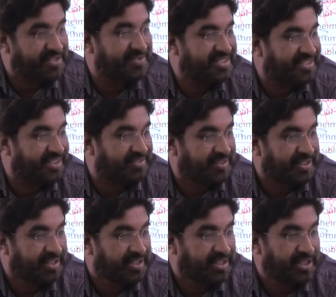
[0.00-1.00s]
with self.
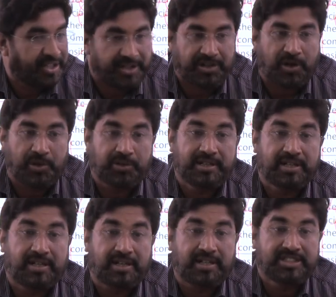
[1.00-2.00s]
Now
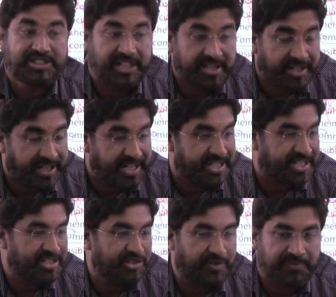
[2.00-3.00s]
the
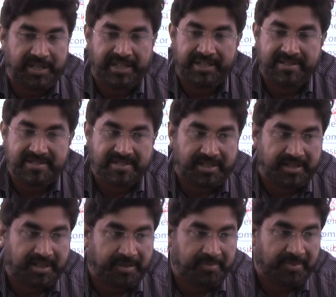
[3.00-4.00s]
generations of the
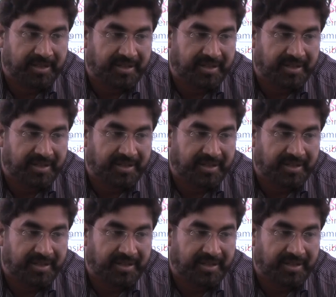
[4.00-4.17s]
Instagram,